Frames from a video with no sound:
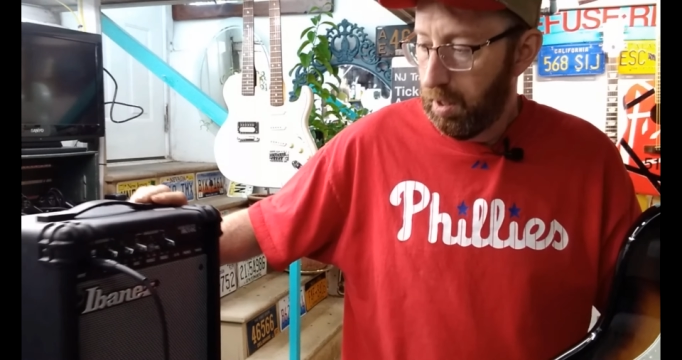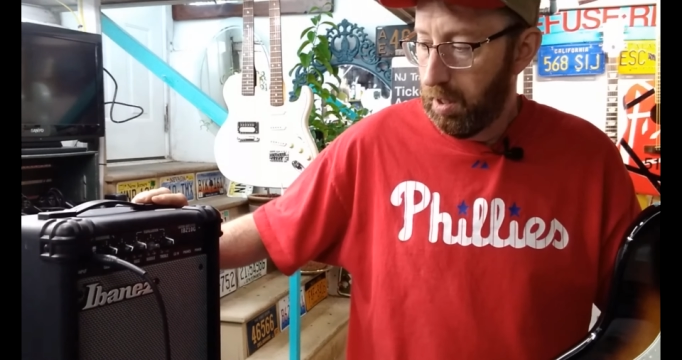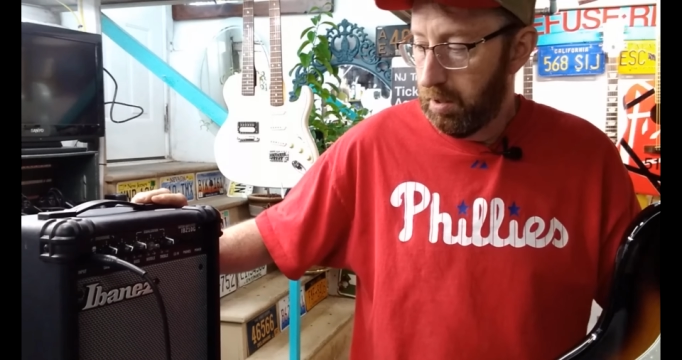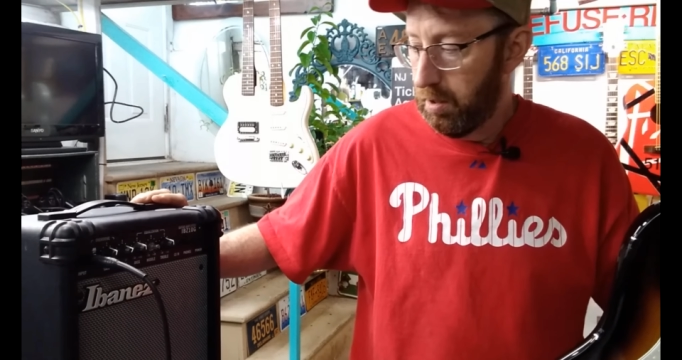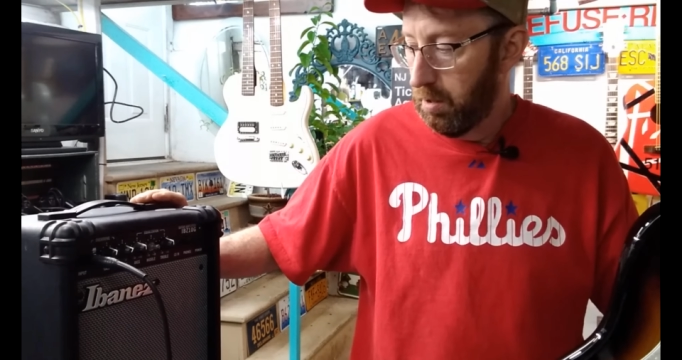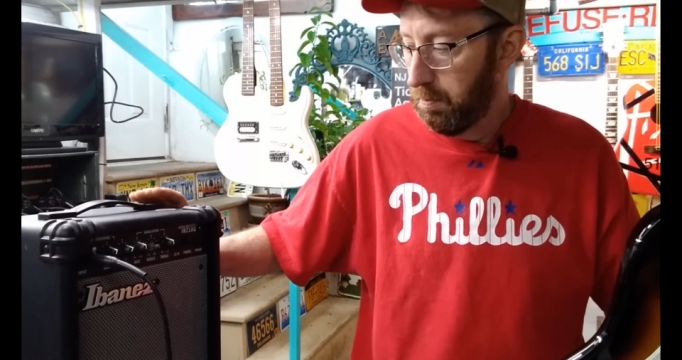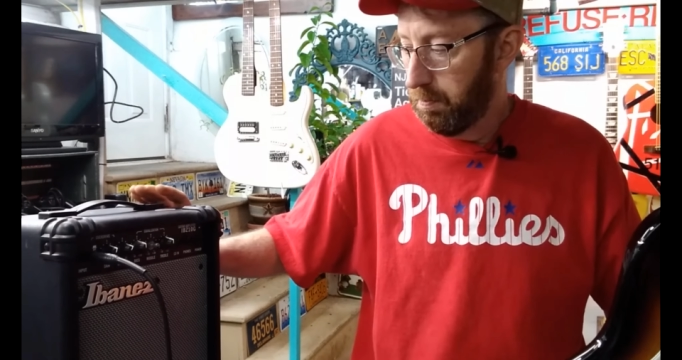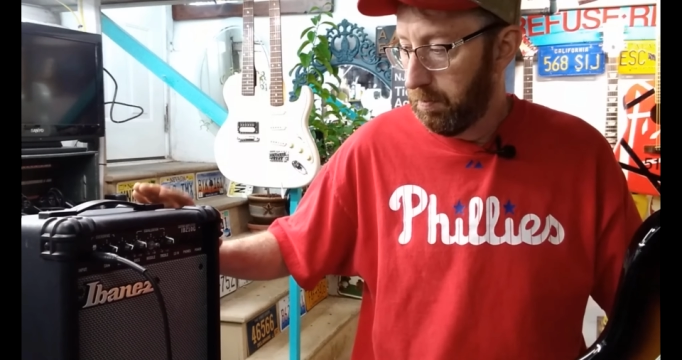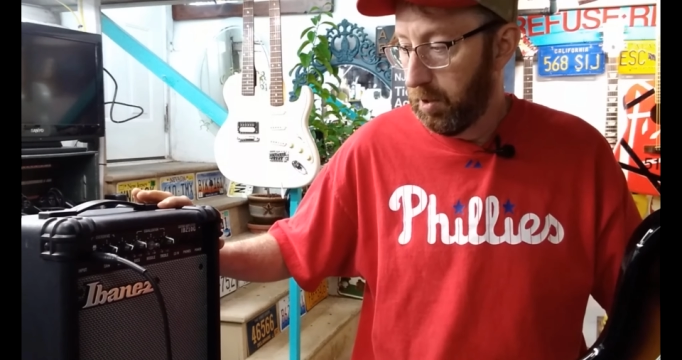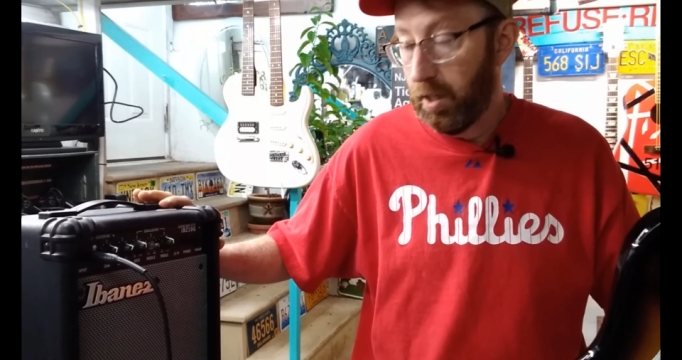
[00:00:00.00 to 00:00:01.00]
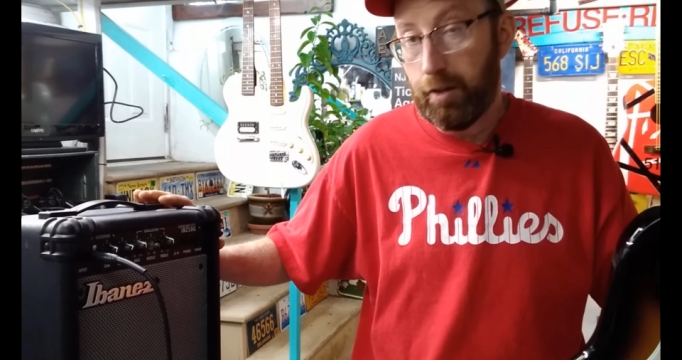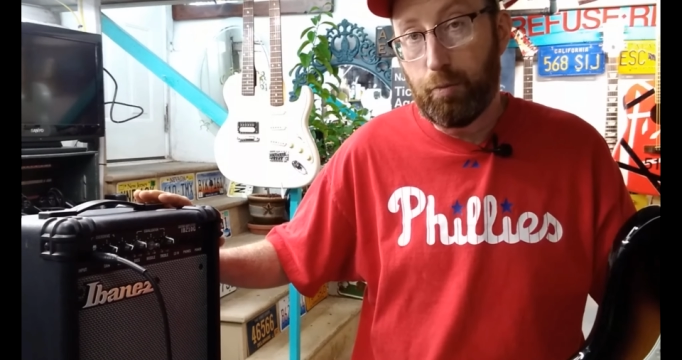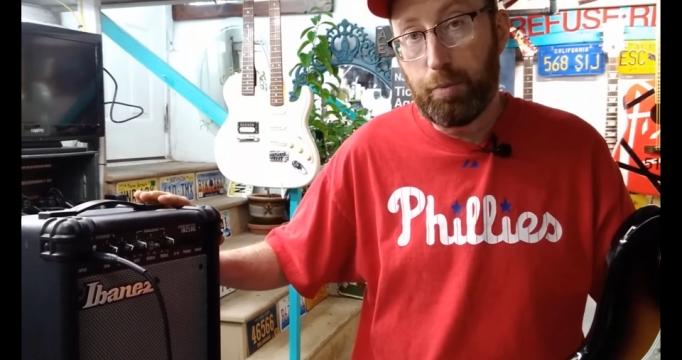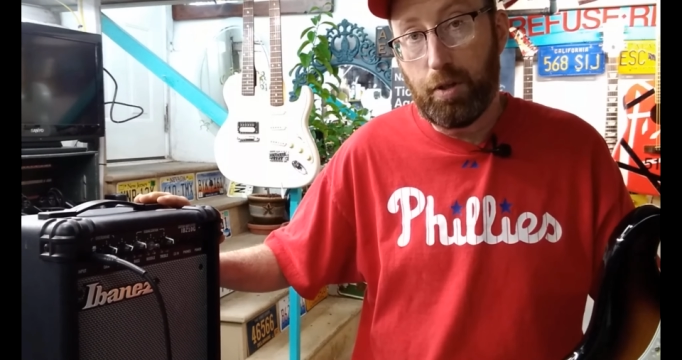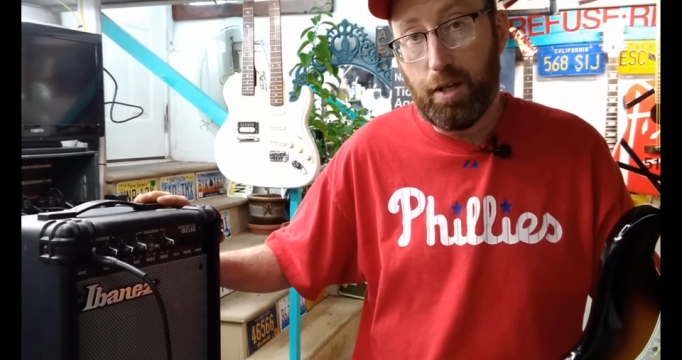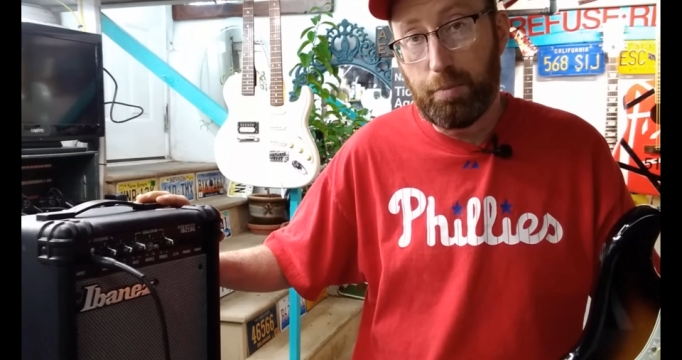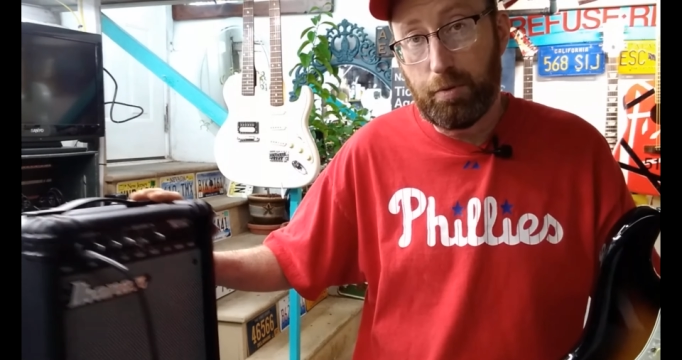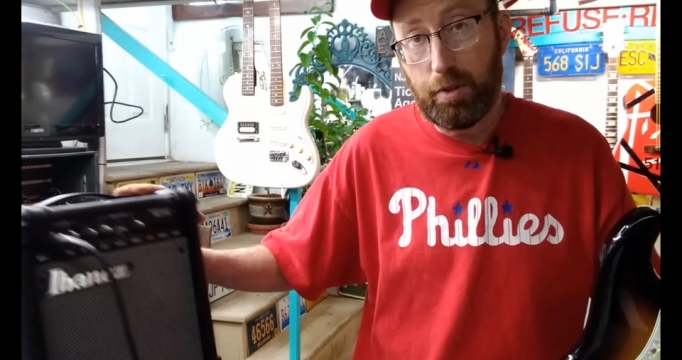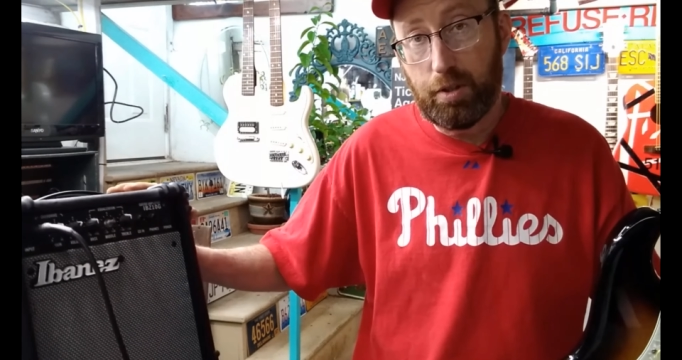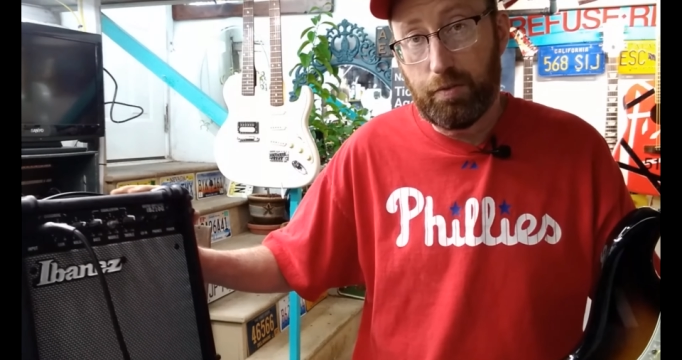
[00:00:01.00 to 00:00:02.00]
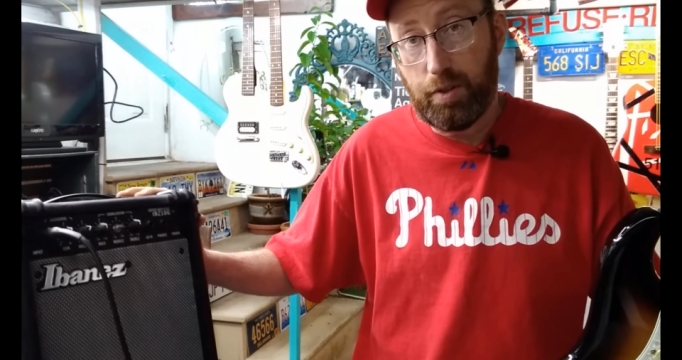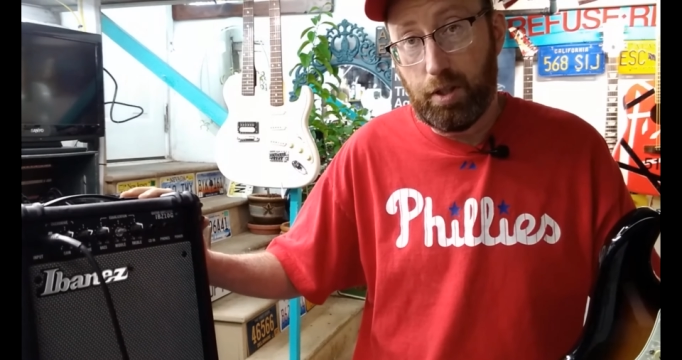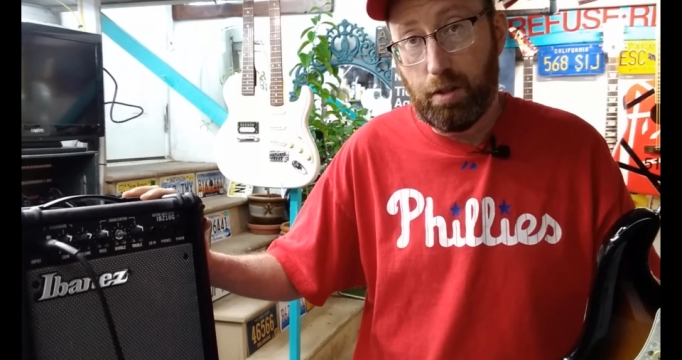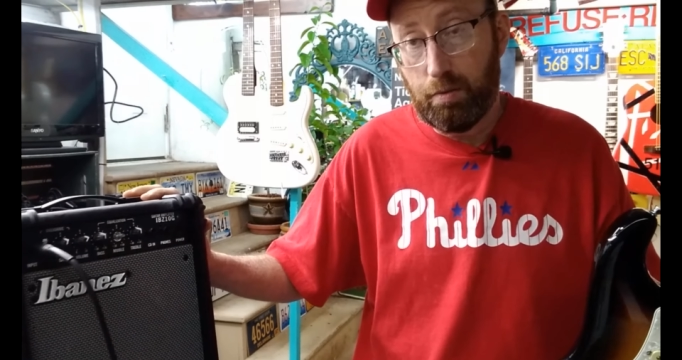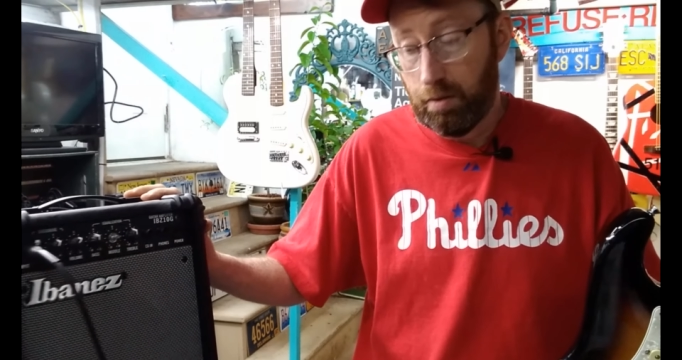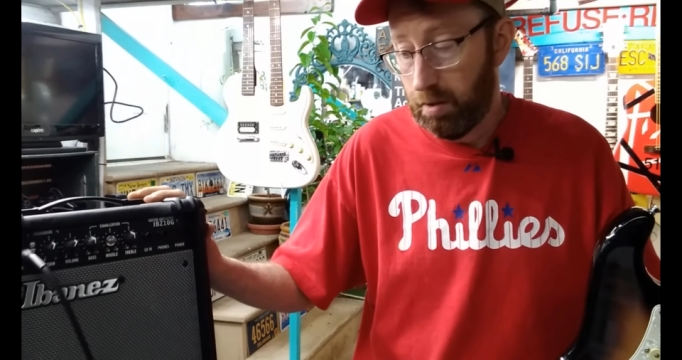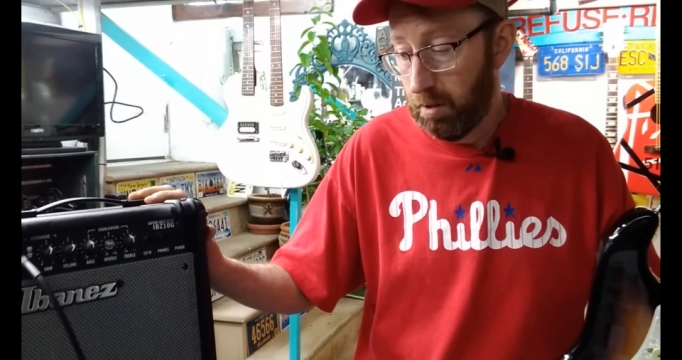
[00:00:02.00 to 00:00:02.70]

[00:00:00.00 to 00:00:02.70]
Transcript: And I hope you're happy with this video.